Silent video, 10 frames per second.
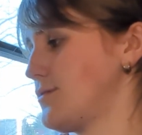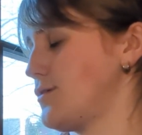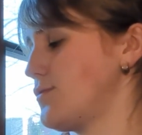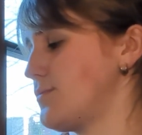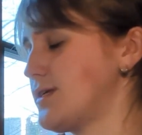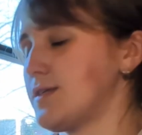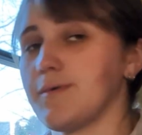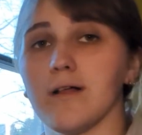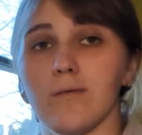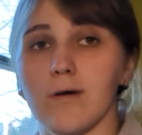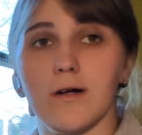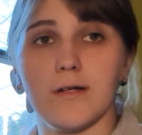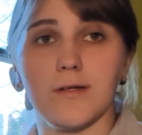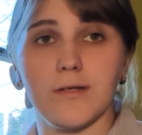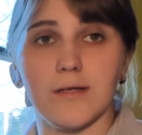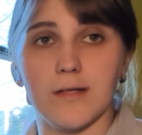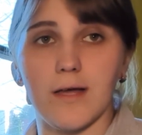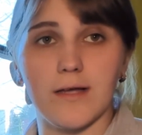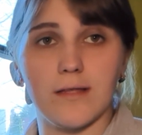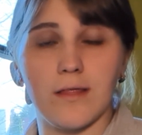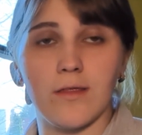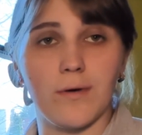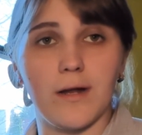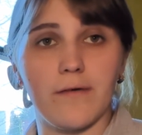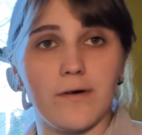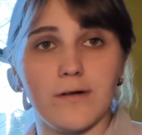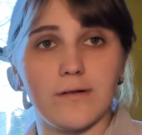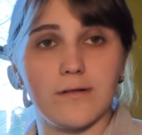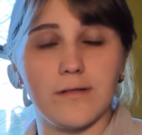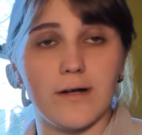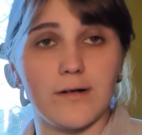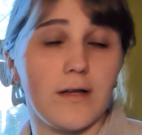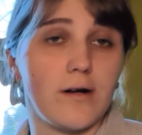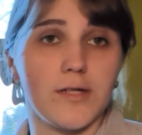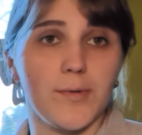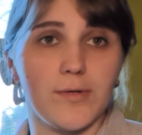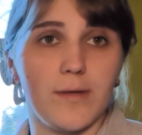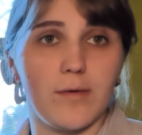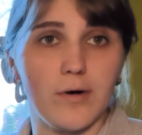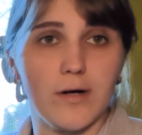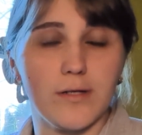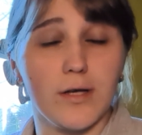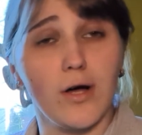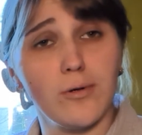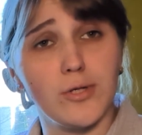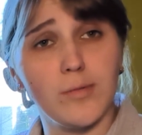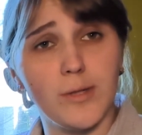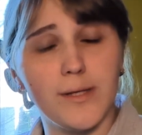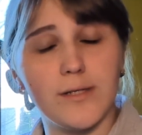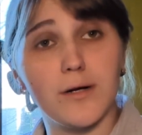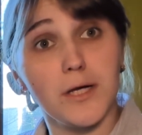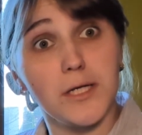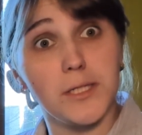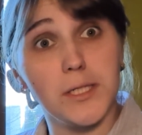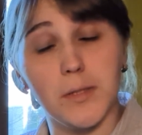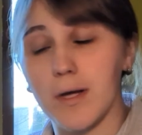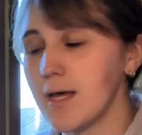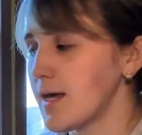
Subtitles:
you misspell a word using like 3 different letters that aren't supposed to be in the word. And it's like, oh, do you mean this? And you're like, yes, I do.